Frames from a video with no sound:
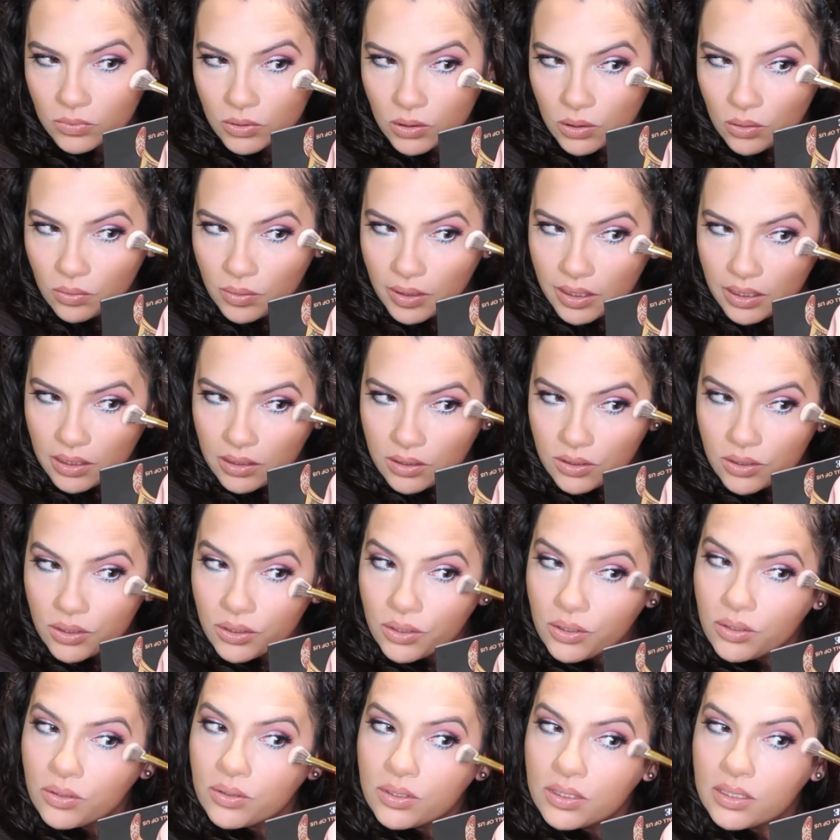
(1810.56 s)
do it
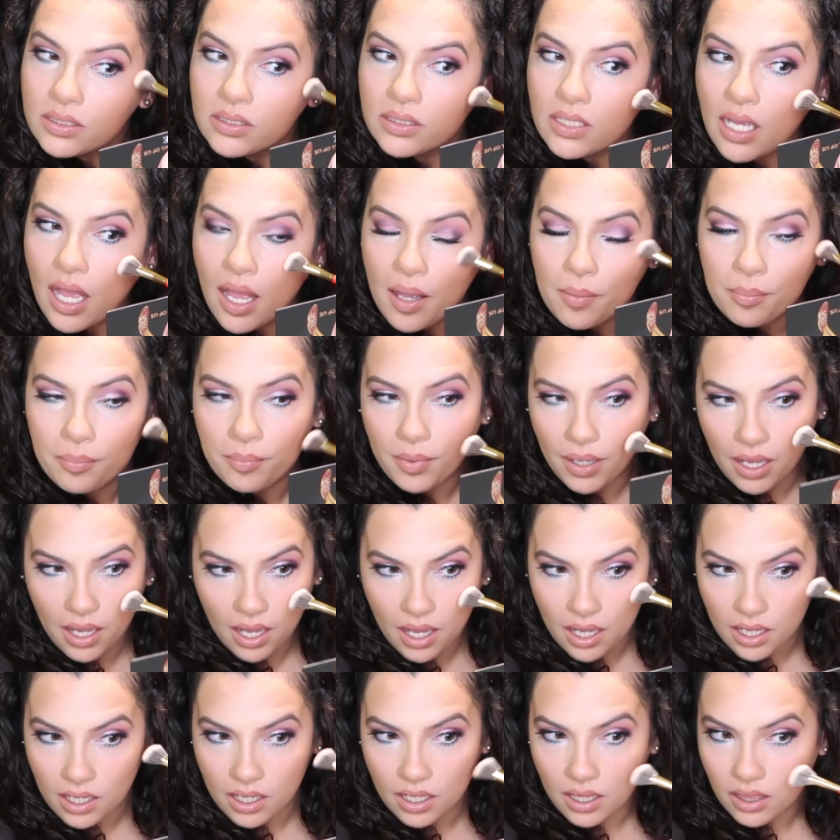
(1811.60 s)
until you stop
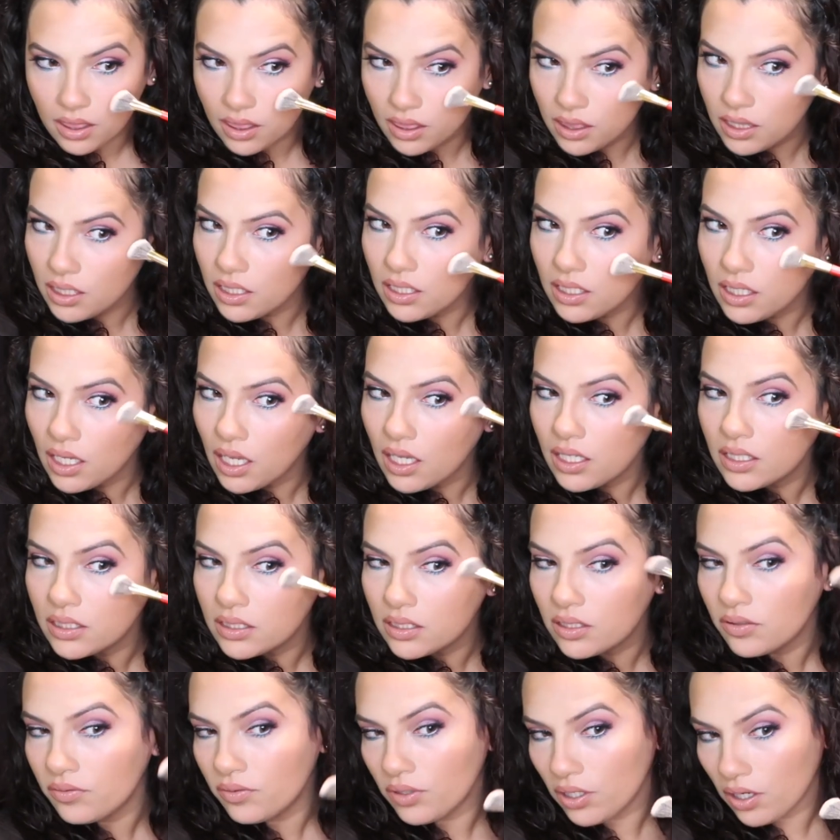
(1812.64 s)
at the
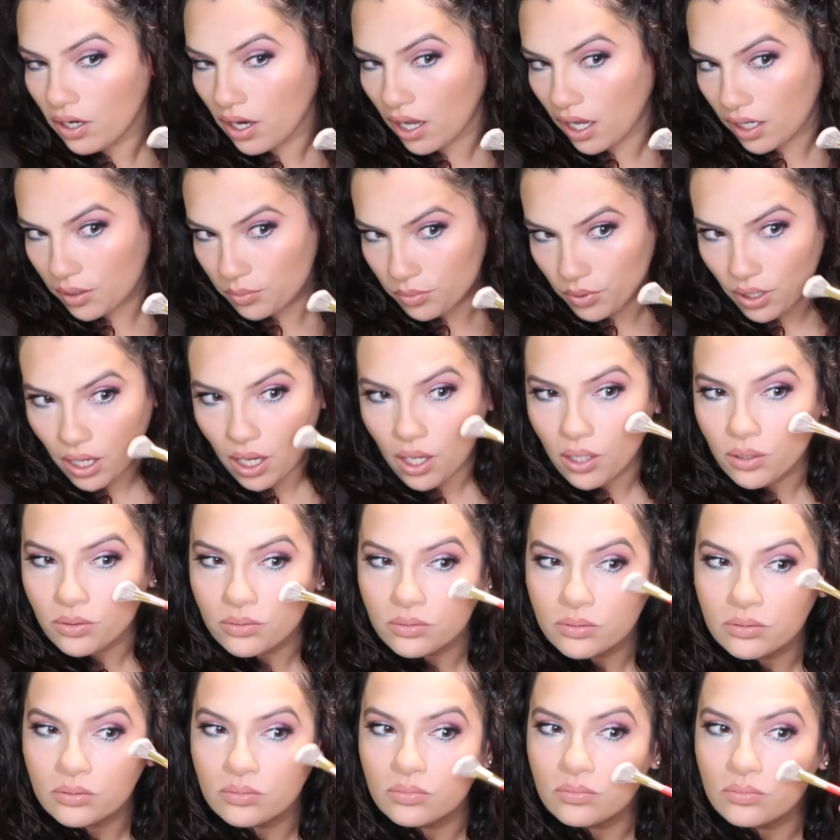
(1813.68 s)
end of your
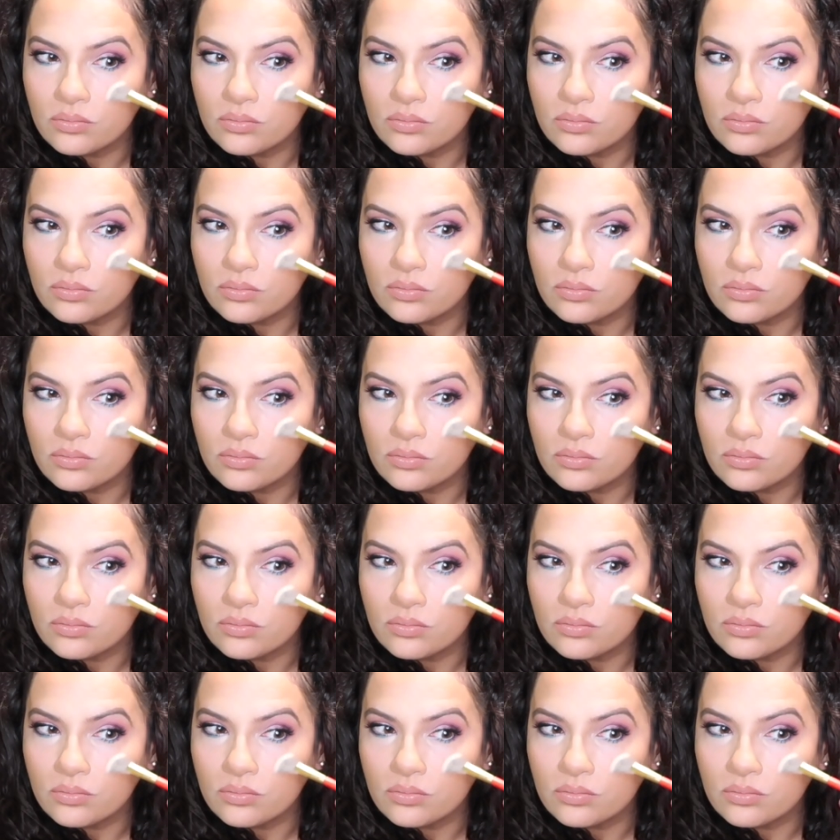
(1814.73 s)
eyebrow.